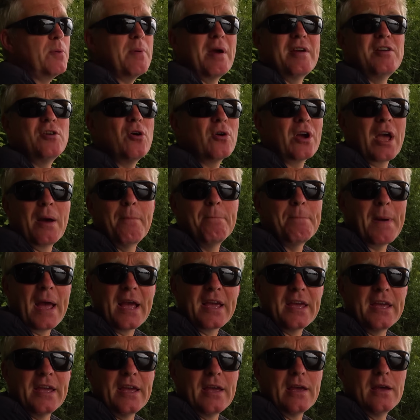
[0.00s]
we may not come
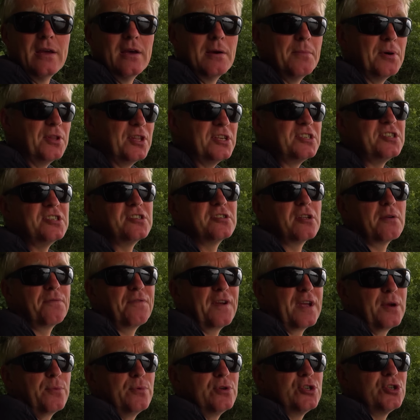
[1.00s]
back here, but this is the
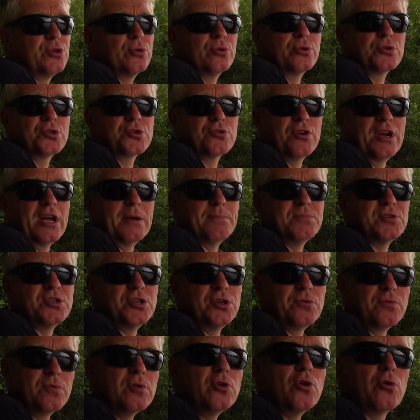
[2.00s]
thing with short
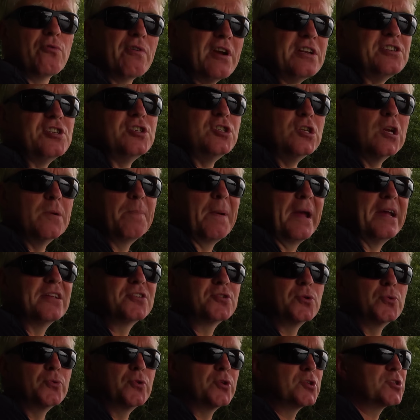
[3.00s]
trips. You, are edging your
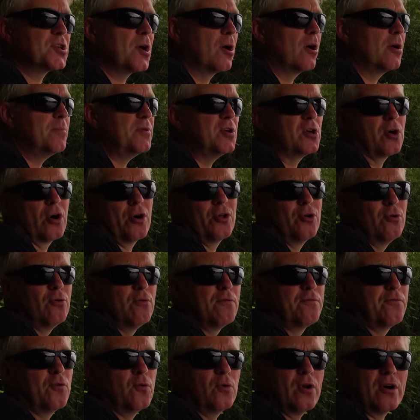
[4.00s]
bets all the time. You've got an
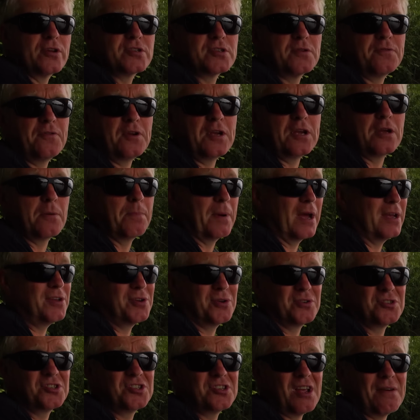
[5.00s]
awful lot to think about.
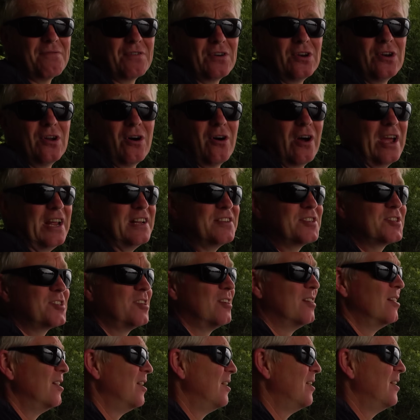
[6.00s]
You've got seven
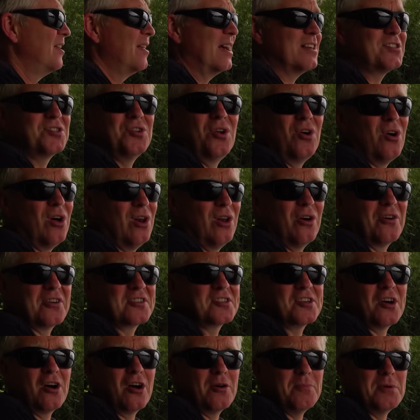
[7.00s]
nights. That's not a lot
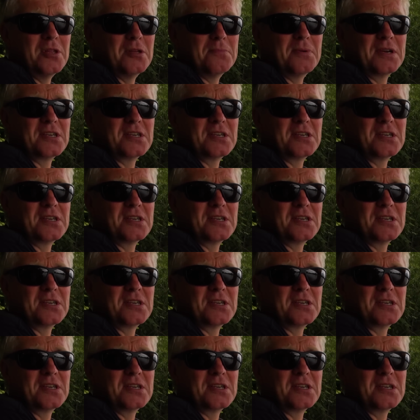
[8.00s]
of time in the